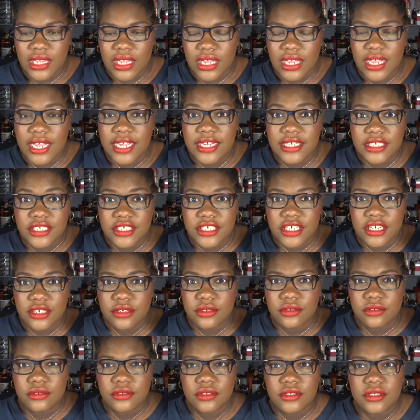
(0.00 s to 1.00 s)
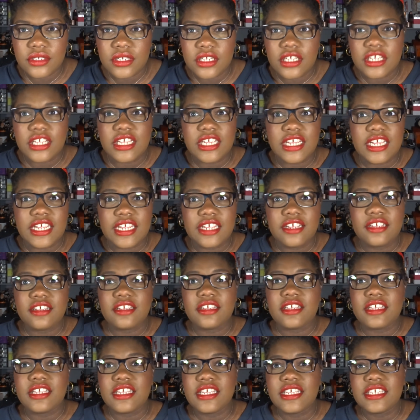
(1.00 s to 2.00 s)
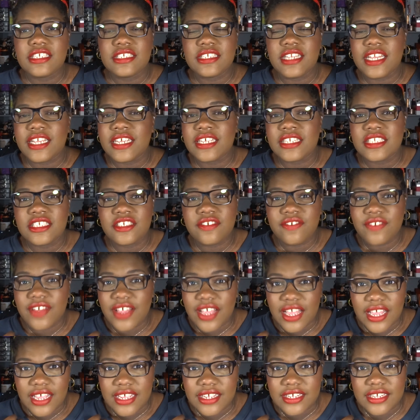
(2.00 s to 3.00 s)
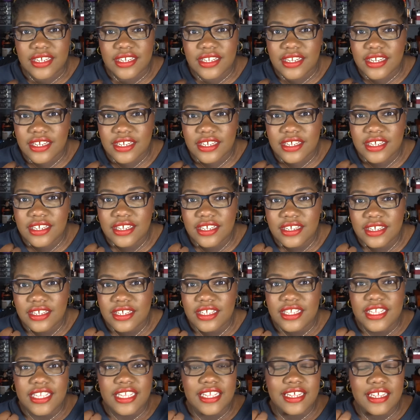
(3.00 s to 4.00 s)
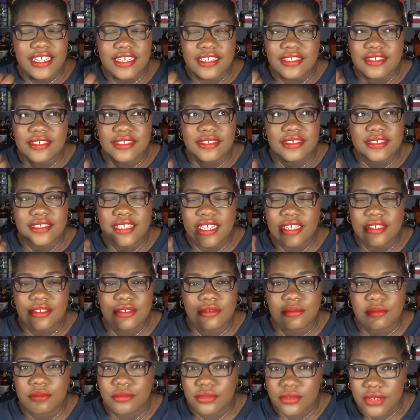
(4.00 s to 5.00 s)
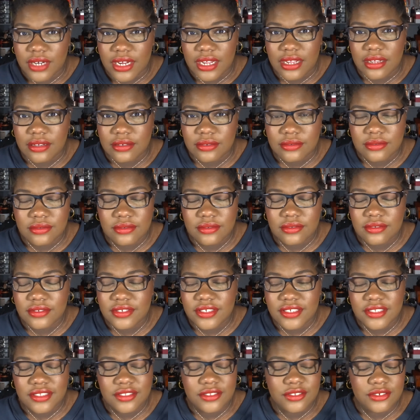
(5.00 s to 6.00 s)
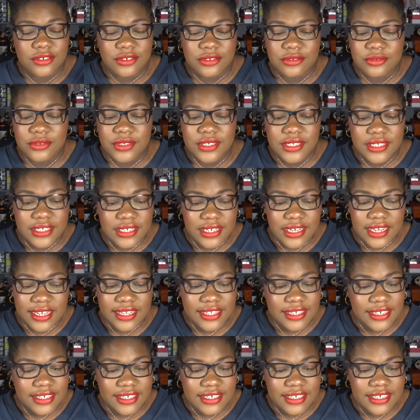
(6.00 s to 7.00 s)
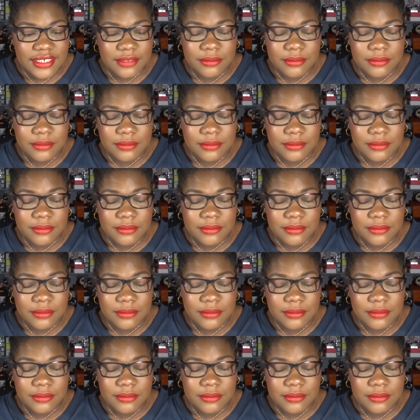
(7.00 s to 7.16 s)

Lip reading: eyeshadows. It's fine. It's a satin brown. Don't really like it